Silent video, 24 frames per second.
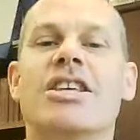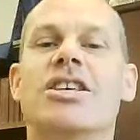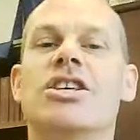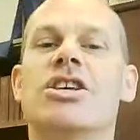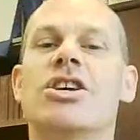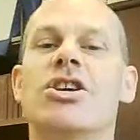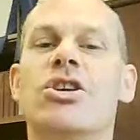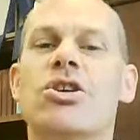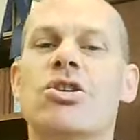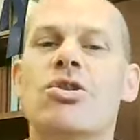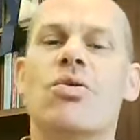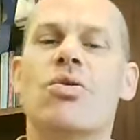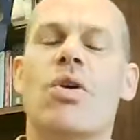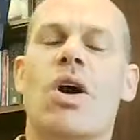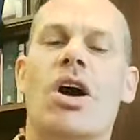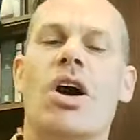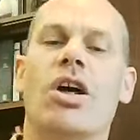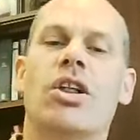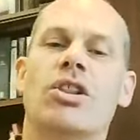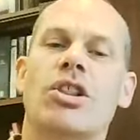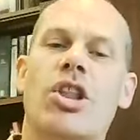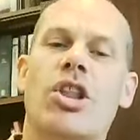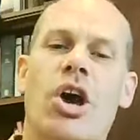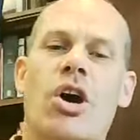you
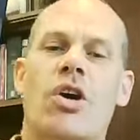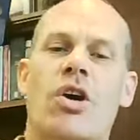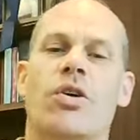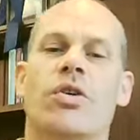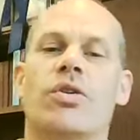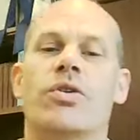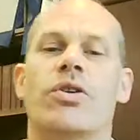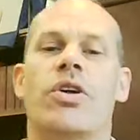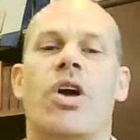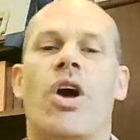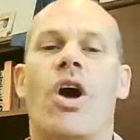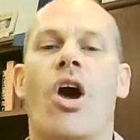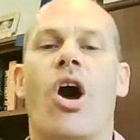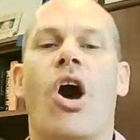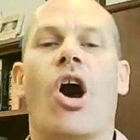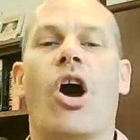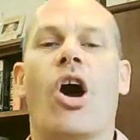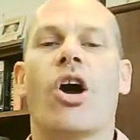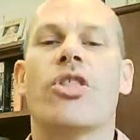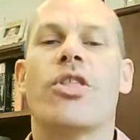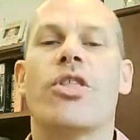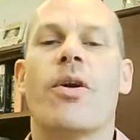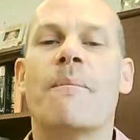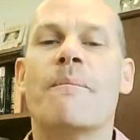alone
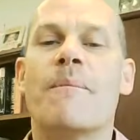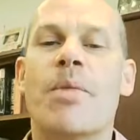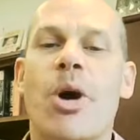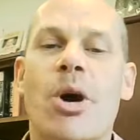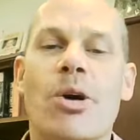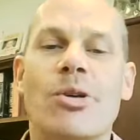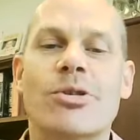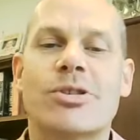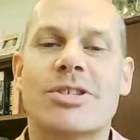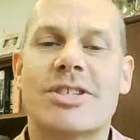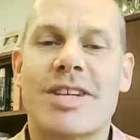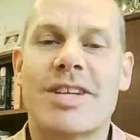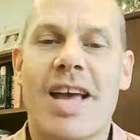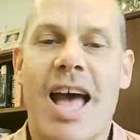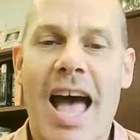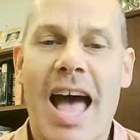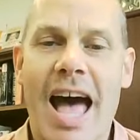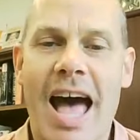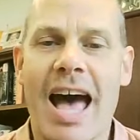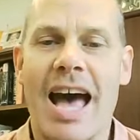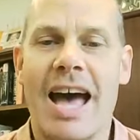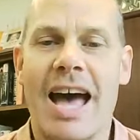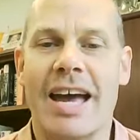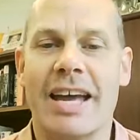are the Most
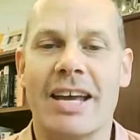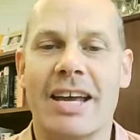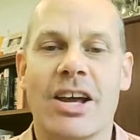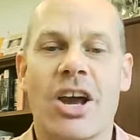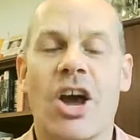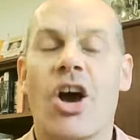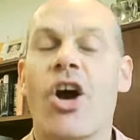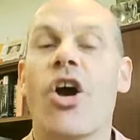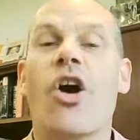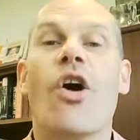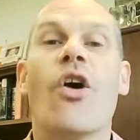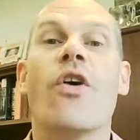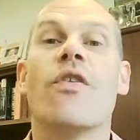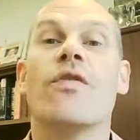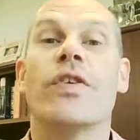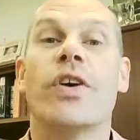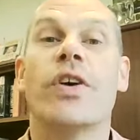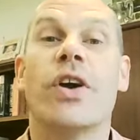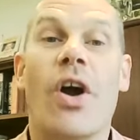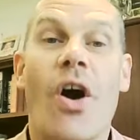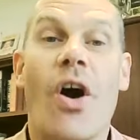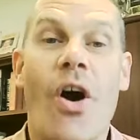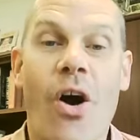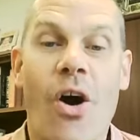High
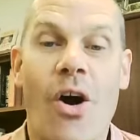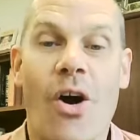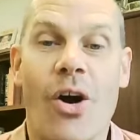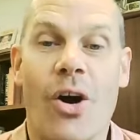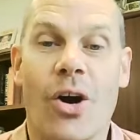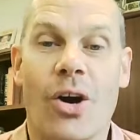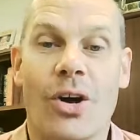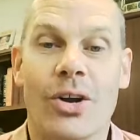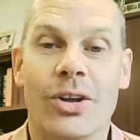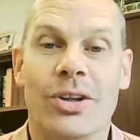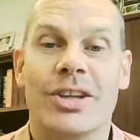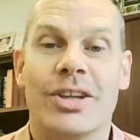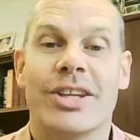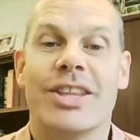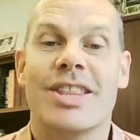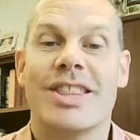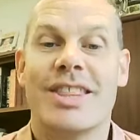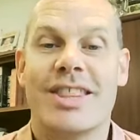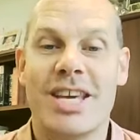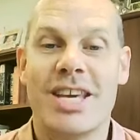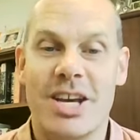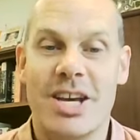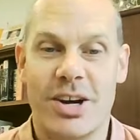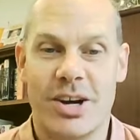over all
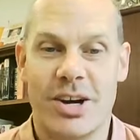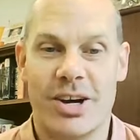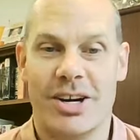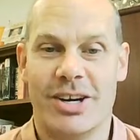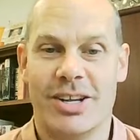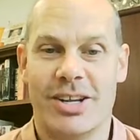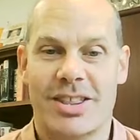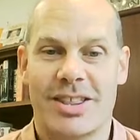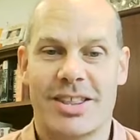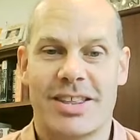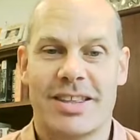the earth.